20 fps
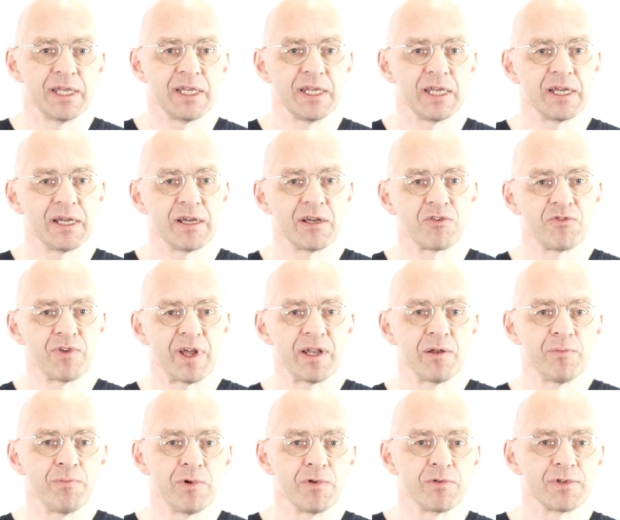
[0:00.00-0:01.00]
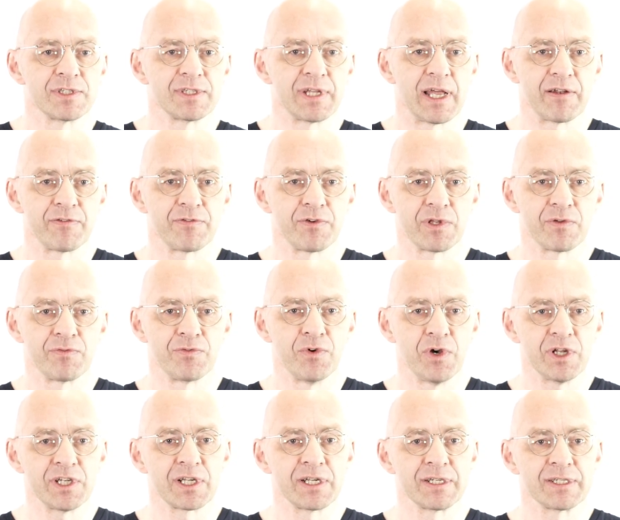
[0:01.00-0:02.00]
Here, red and blue stand for the
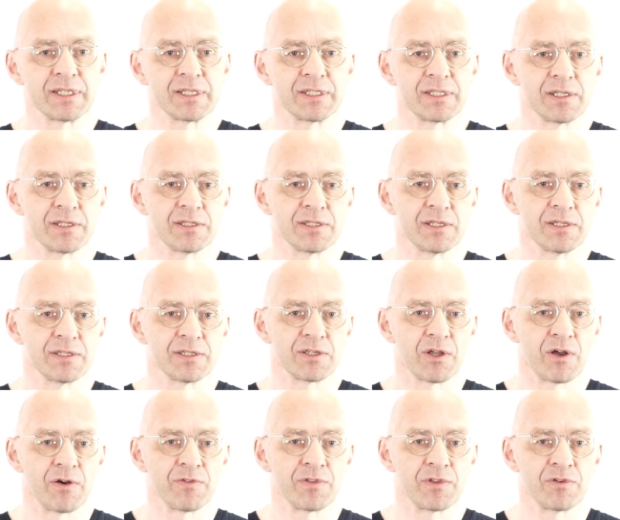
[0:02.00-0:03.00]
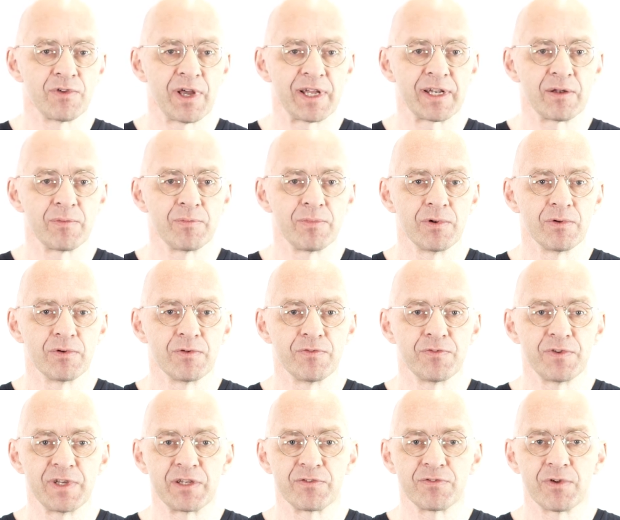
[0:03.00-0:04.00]
vertical distances of the red and blue
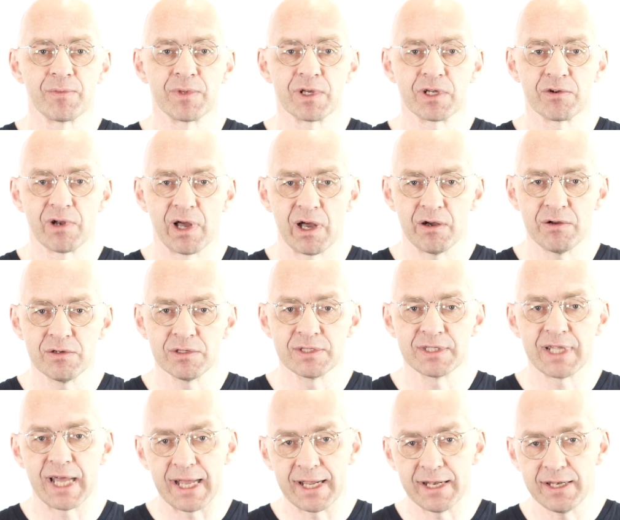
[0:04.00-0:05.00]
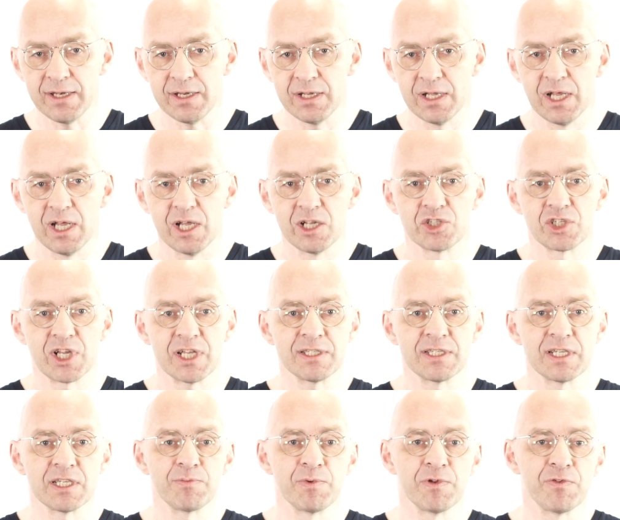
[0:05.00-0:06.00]
feet from the ground. Then,
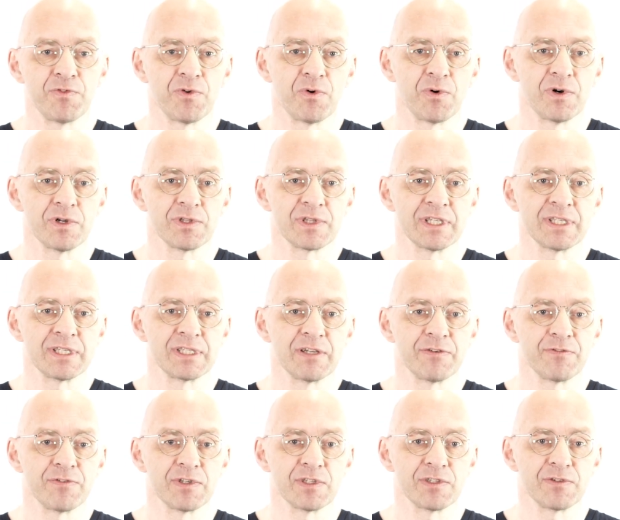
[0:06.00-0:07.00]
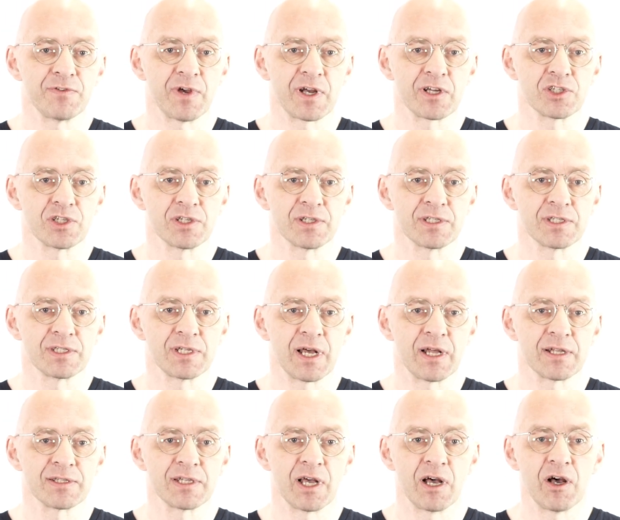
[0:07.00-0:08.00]
just as before, this difference function
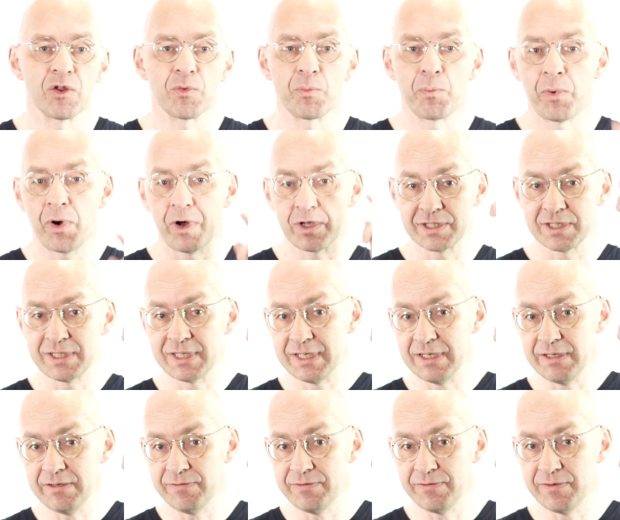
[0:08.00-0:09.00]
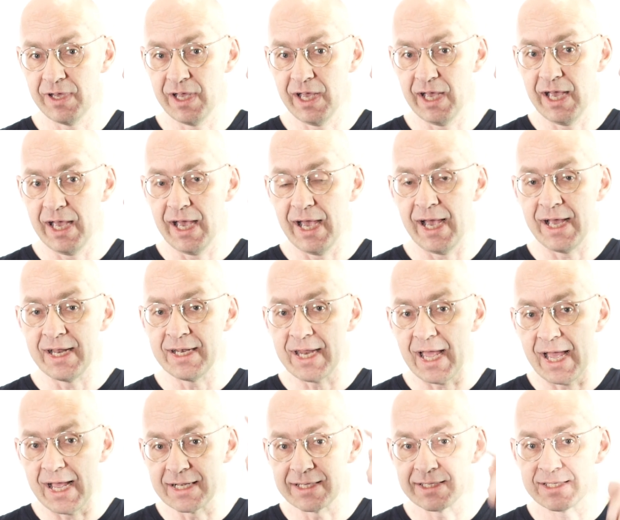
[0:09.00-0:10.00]
starts out positive
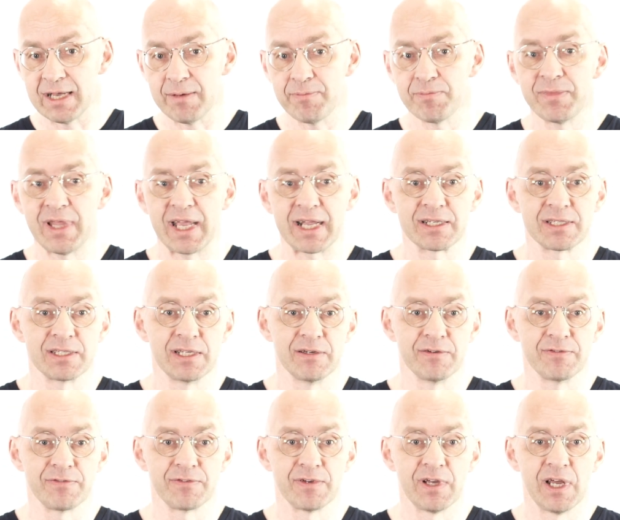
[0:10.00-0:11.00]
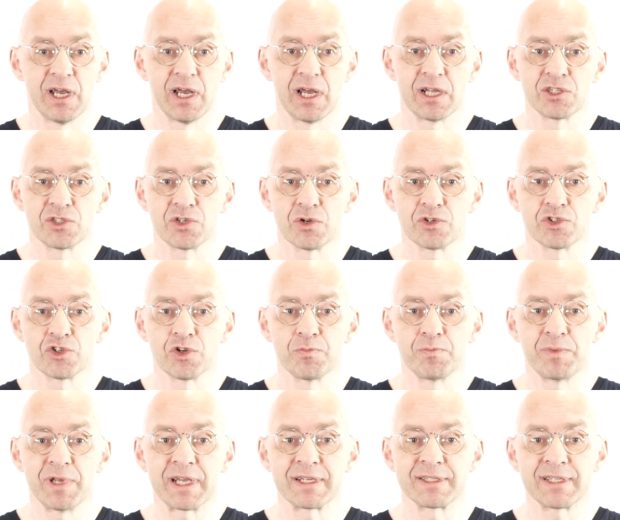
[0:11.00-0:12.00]
and ends up negative, and so
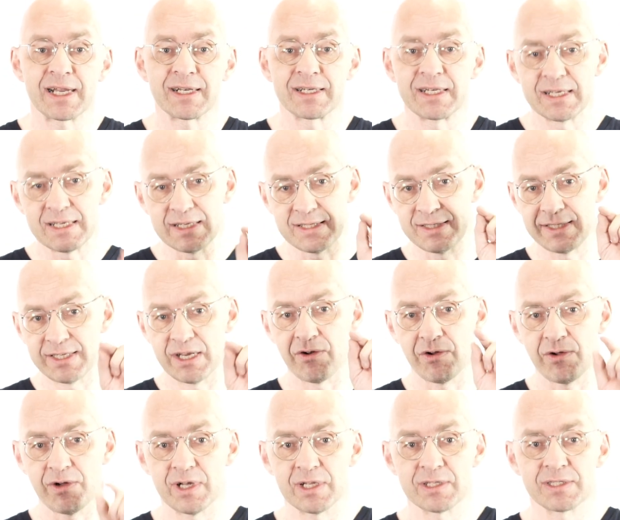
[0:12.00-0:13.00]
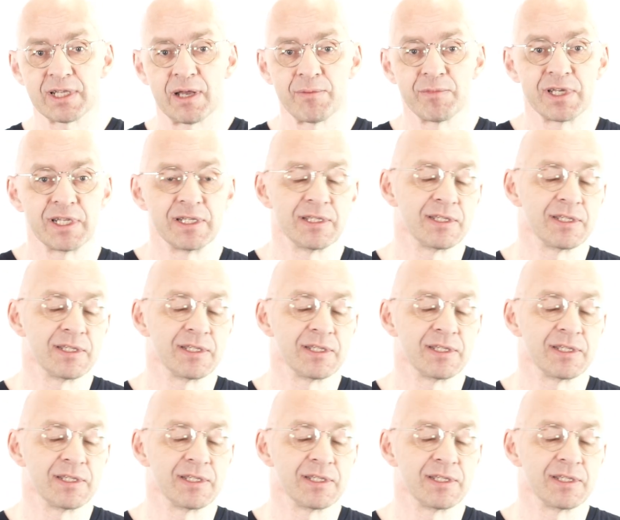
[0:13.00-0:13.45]
should be exactly 0 at some